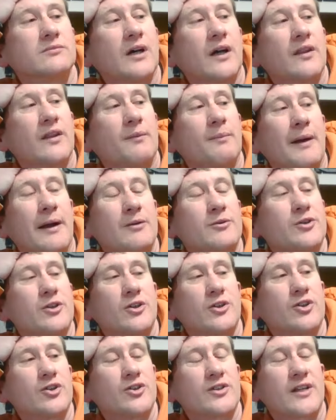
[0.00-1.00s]
and the Bowser
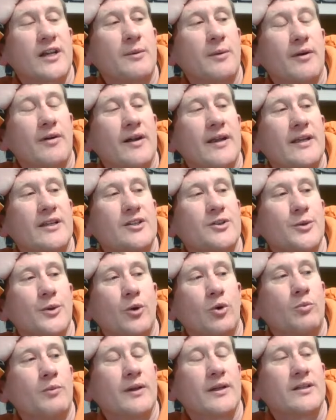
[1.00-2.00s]
could just stay where it is, so it
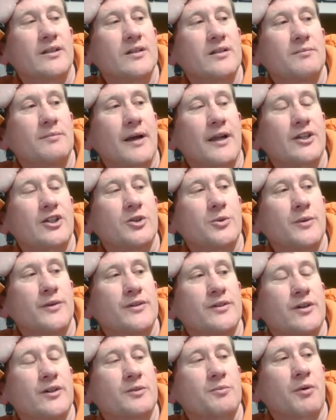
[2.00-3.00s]
all mixes and matches with
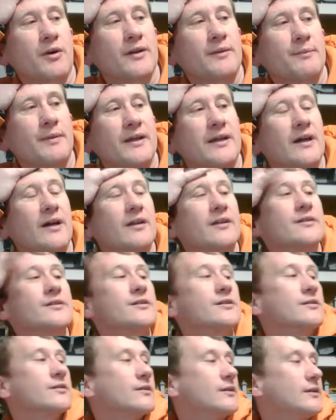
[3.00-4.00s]
nice, bright, big colours.